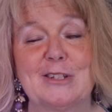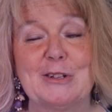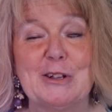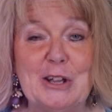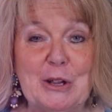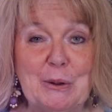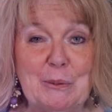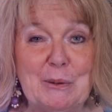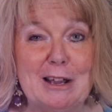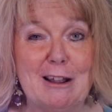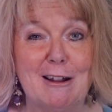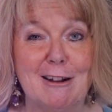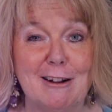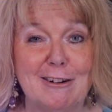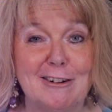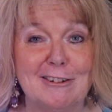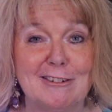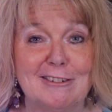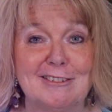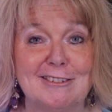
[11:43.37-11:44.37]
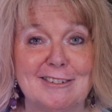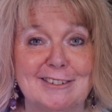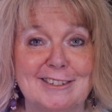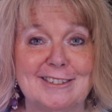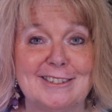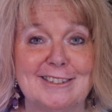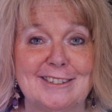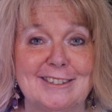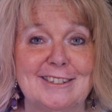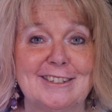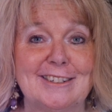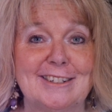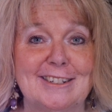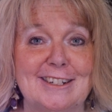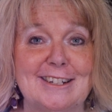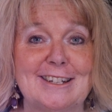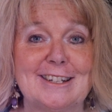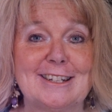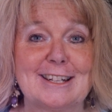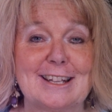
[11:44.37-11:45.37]
So here we are,
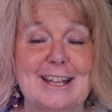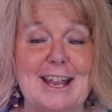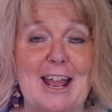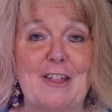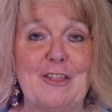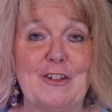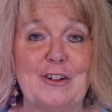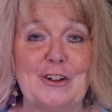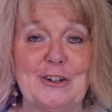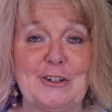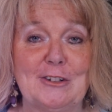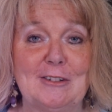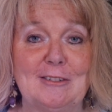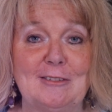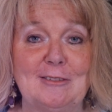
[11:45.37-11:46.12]
together.